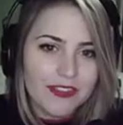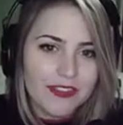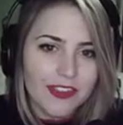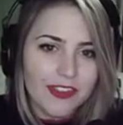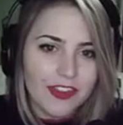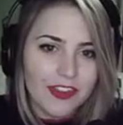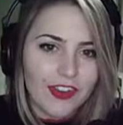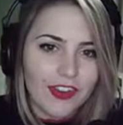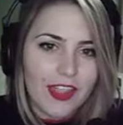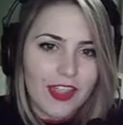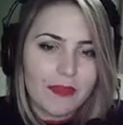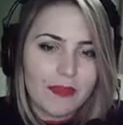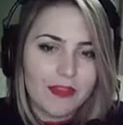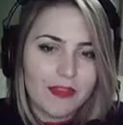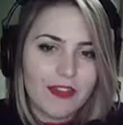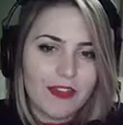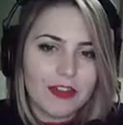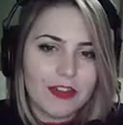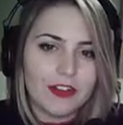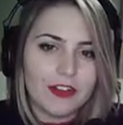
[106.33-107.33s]
Feather can be
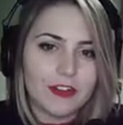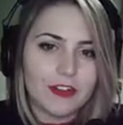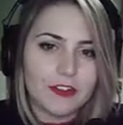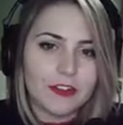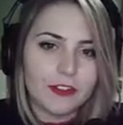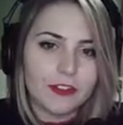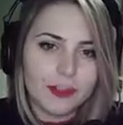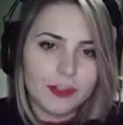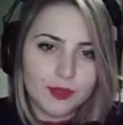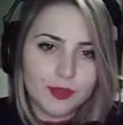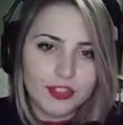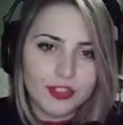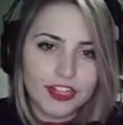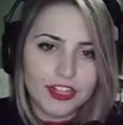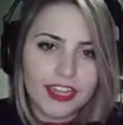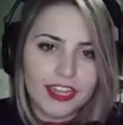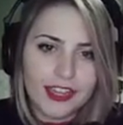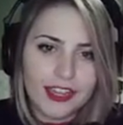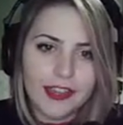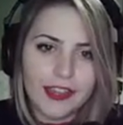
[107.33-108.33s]
found under the Christmas tree.
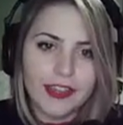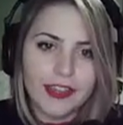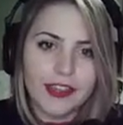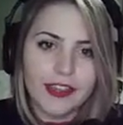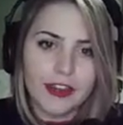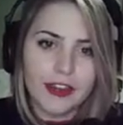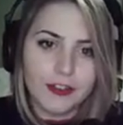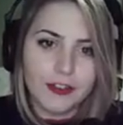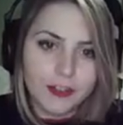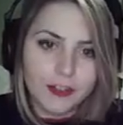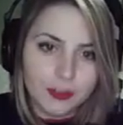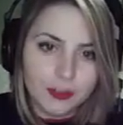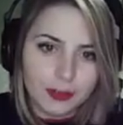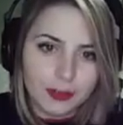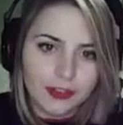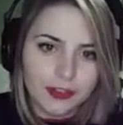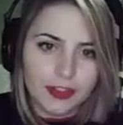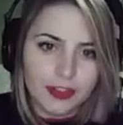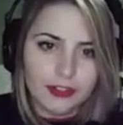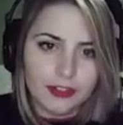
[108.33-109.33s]
Ink can also be
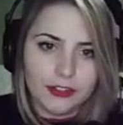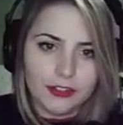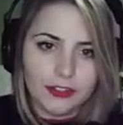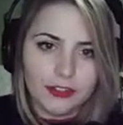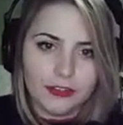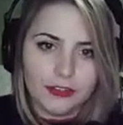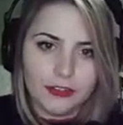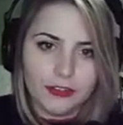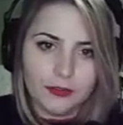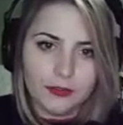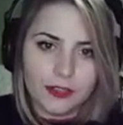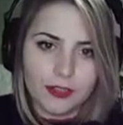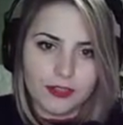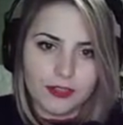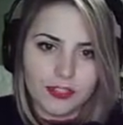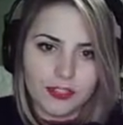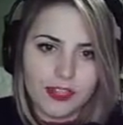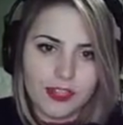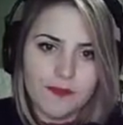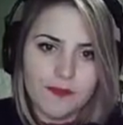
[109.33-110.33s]
found under the Christmas
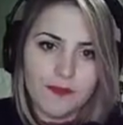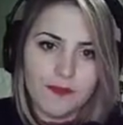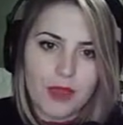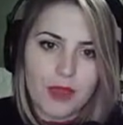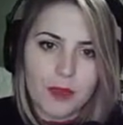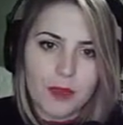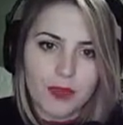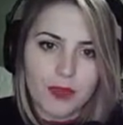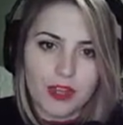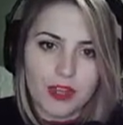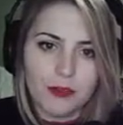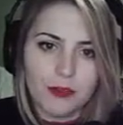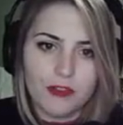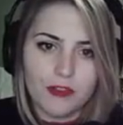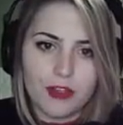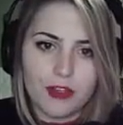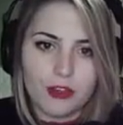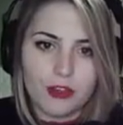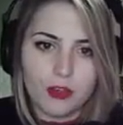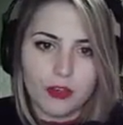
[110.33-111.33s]
tree. Paper can be
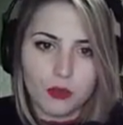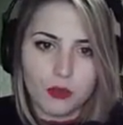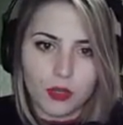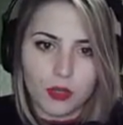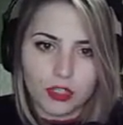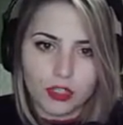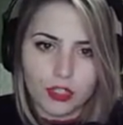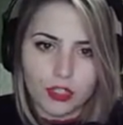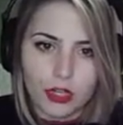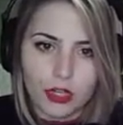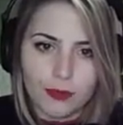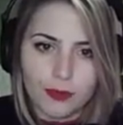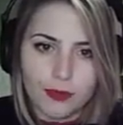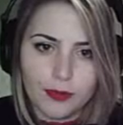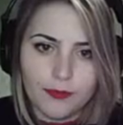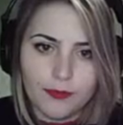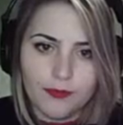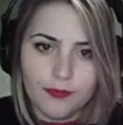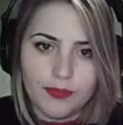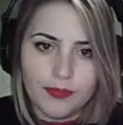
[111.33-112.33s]
found in the workshop.
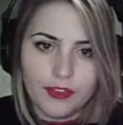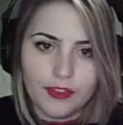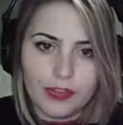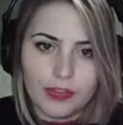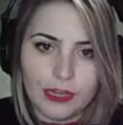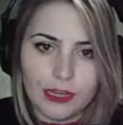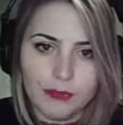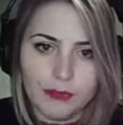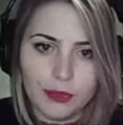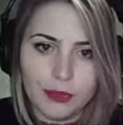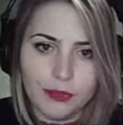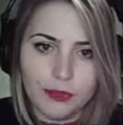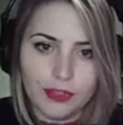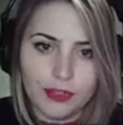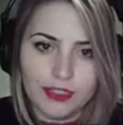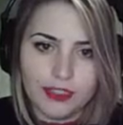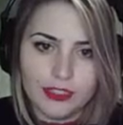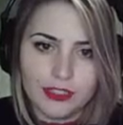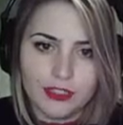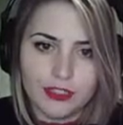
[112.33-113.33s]
Design
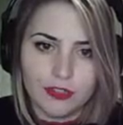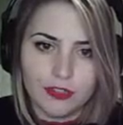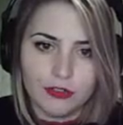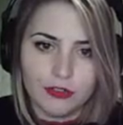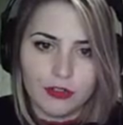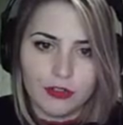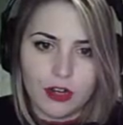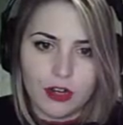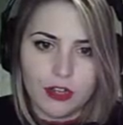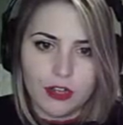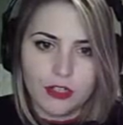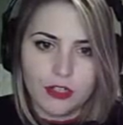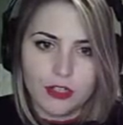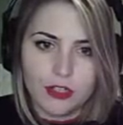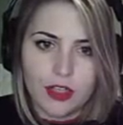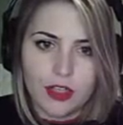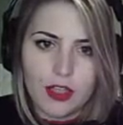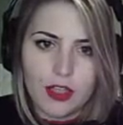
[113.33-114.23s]
blueprints in the garage.